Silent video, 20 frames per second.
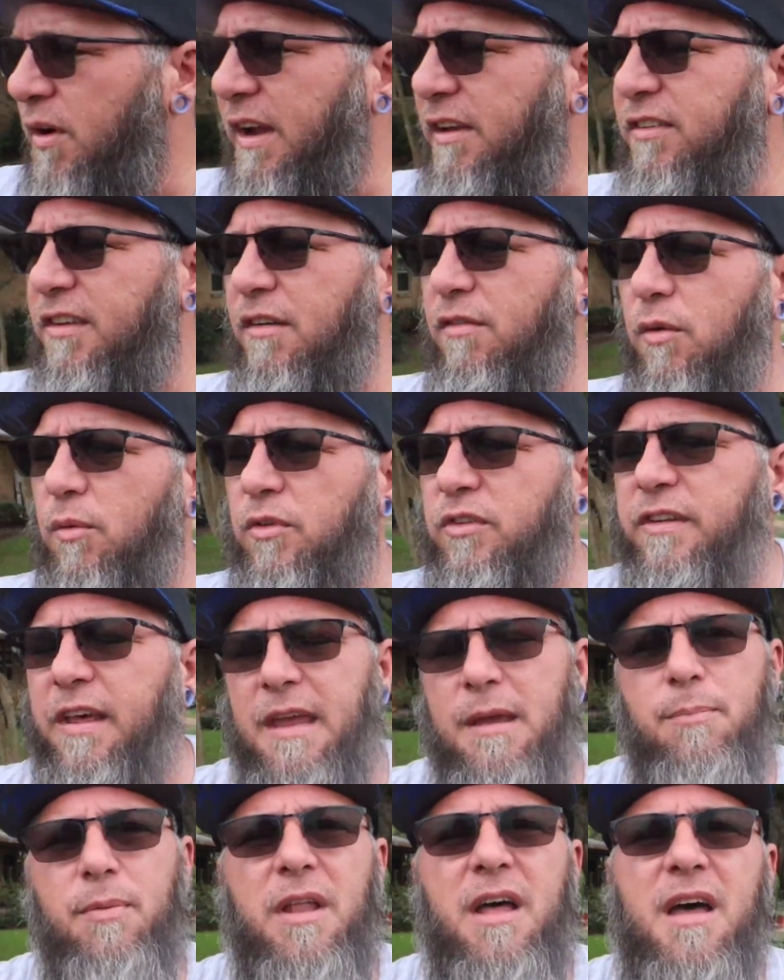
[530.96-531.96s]
rest of it was
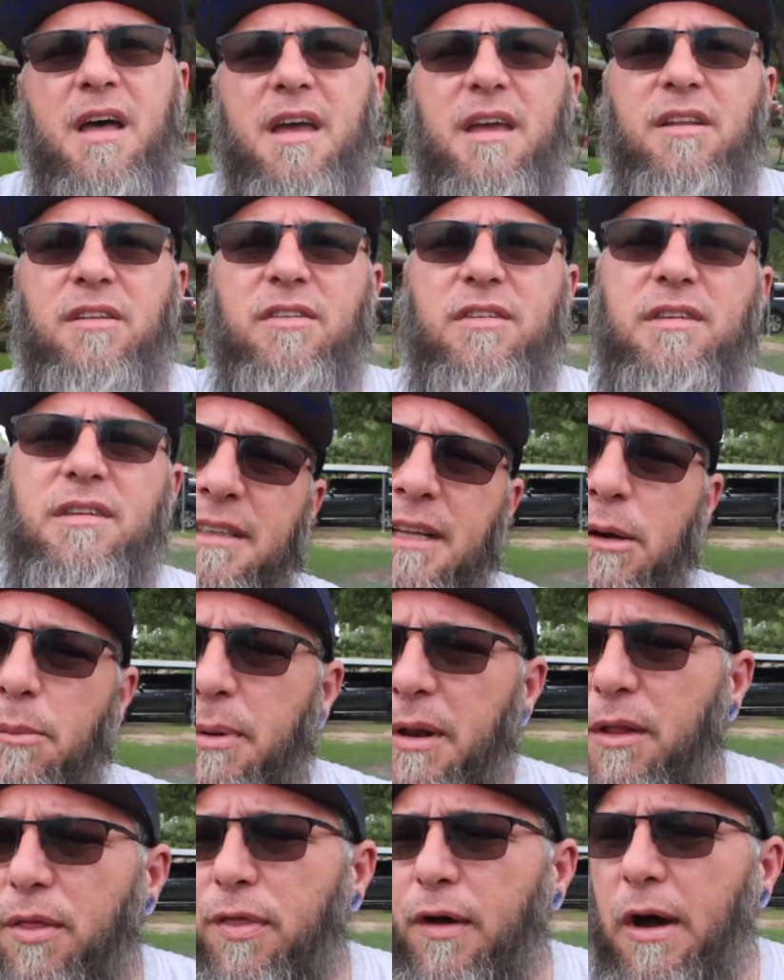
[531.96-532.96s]
tape lines, a little
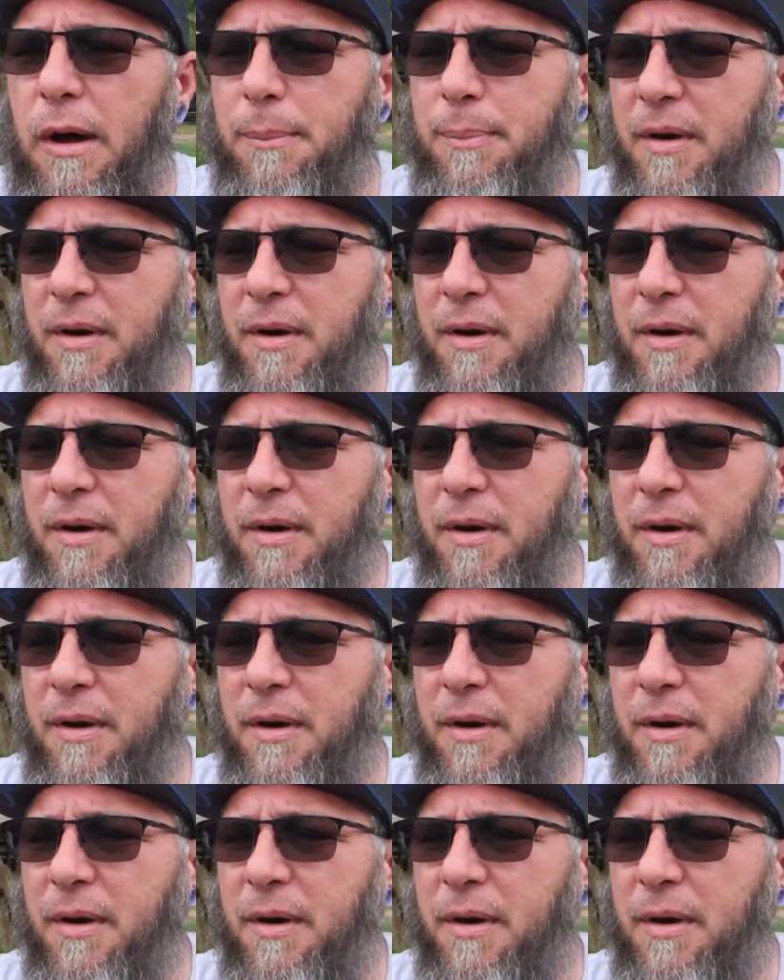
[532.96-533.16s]
bit of thought